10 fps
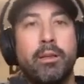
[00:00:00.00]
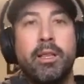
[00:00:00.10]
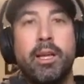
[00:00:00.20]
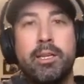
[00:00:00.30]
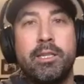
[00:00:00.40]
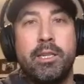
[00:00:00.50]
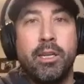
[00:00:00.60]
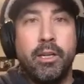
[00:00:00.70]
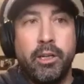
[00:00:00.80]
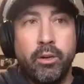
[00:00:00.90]
that
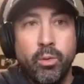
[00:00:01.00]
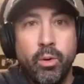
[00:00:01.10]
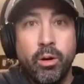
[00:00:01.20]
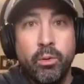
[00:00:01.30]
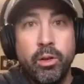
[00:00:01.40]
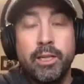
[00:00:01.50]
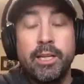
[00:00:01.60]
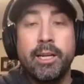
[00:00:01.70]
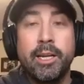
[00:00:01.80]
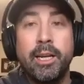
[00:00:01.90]
you are really
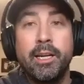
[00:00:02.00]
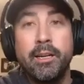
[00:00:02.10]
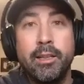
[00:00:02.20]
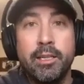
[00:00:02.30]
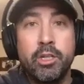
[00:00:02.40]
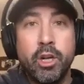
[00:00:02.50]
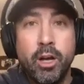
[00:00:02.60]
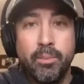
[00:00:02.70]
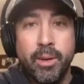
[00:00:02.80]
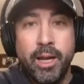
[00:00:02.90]
dedicated to this
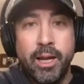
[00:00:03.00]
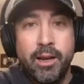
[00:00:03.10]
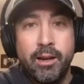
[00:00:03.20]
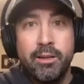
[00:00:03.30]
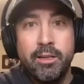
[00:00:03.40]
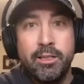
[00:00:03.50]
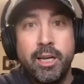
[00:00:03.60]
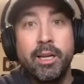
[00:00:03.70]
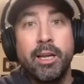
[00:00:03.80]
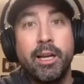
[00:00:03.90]
job and
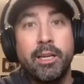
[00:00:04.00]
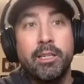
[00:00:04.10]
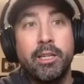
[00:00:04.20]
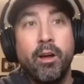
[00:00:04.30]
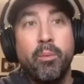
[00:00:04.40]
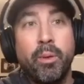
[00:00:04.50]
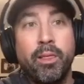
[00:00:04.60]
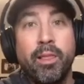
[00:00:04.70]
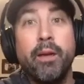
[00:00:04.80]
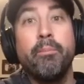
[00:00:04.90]
dedicated to
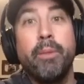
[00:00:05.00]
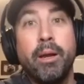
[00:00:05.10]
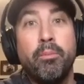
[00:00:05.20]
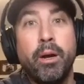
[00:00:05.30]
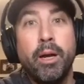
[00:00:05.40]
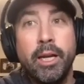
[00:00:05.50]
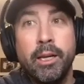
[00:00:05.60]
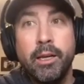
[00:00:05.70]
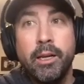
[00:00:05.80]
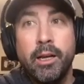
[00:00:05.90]
helping them make money.
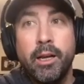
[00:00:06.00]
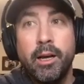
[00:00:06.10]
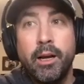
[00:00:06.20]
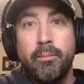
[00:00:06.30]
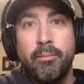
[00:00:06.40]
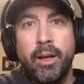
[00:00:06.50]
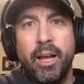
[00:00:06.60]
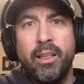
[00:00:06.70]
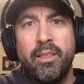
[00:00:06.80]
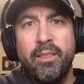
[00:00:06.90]

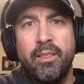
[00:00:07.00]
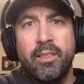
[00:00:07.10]
And